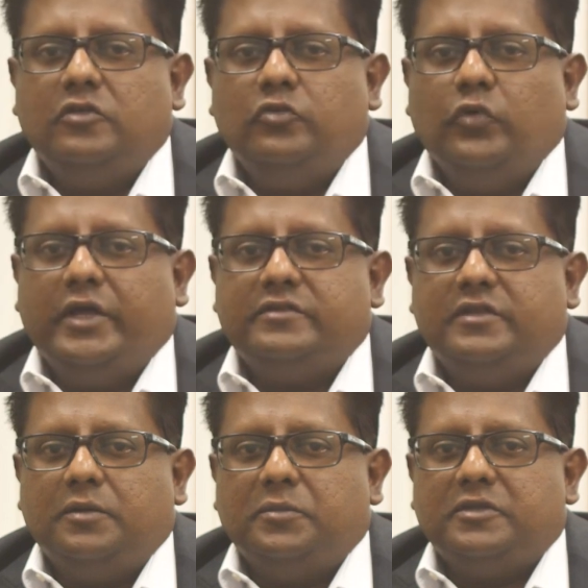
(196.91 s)
You had
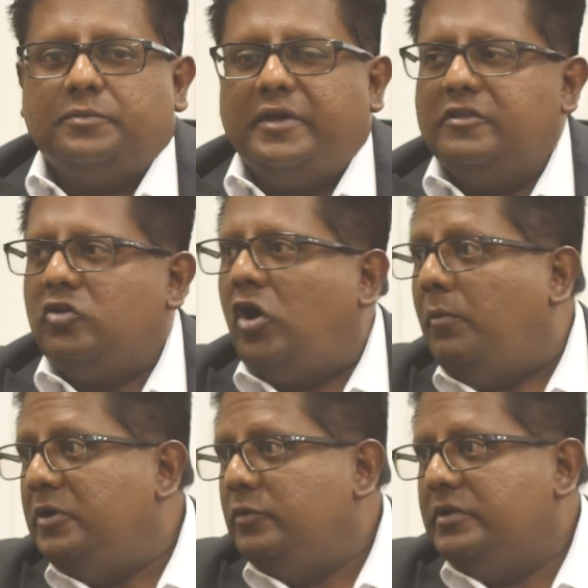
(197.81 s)
statements by the
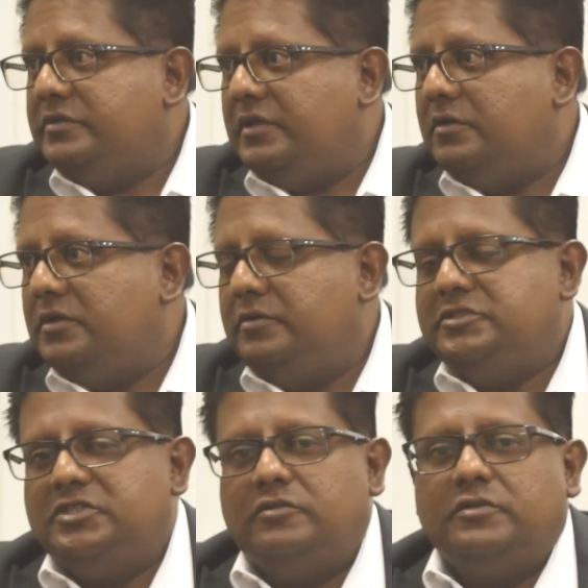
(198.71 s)
Commonwealth Secretary
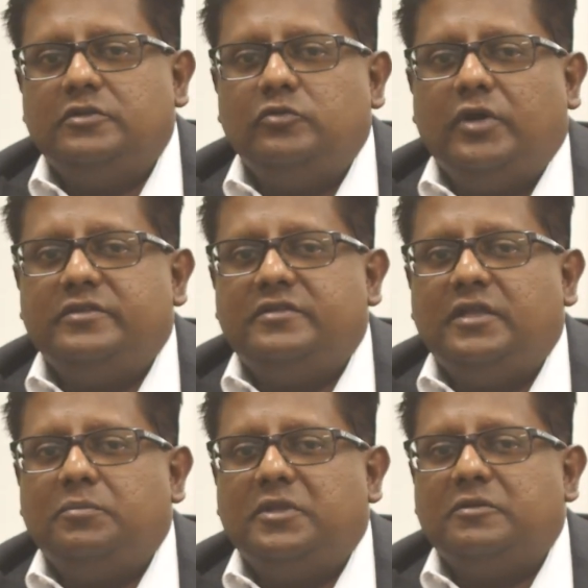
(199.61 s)
General. You had
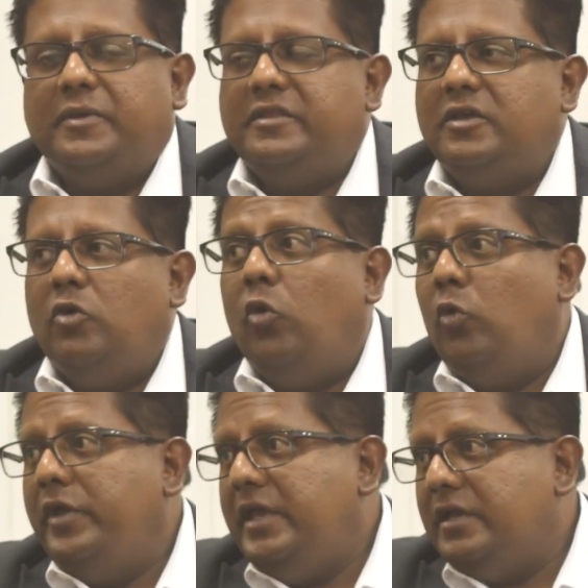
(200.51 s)
statements by the
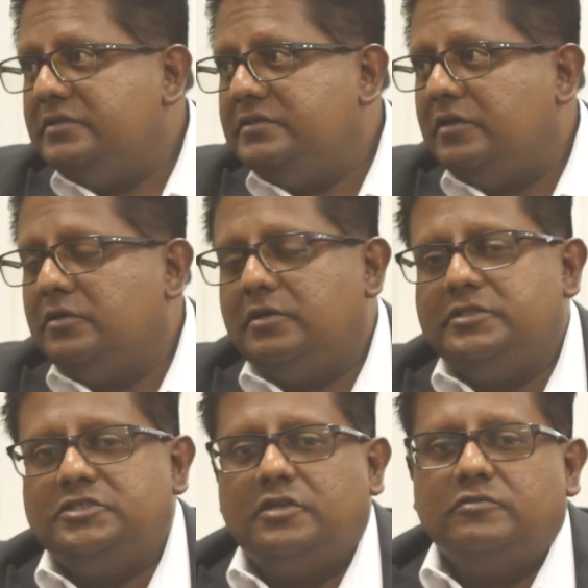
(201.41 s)
OAS
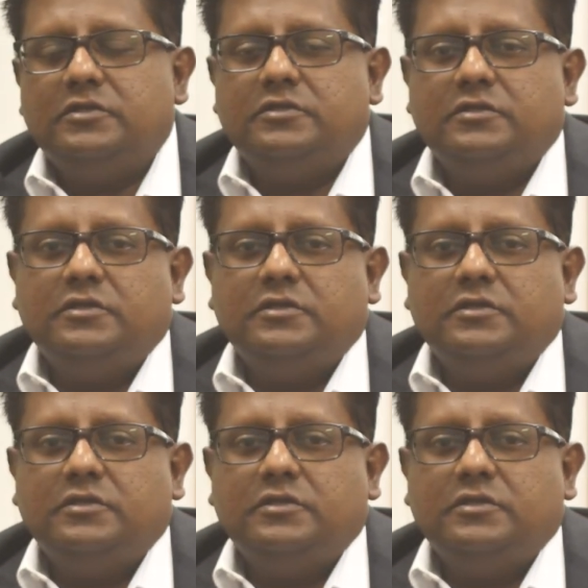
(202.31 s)
Secretary General.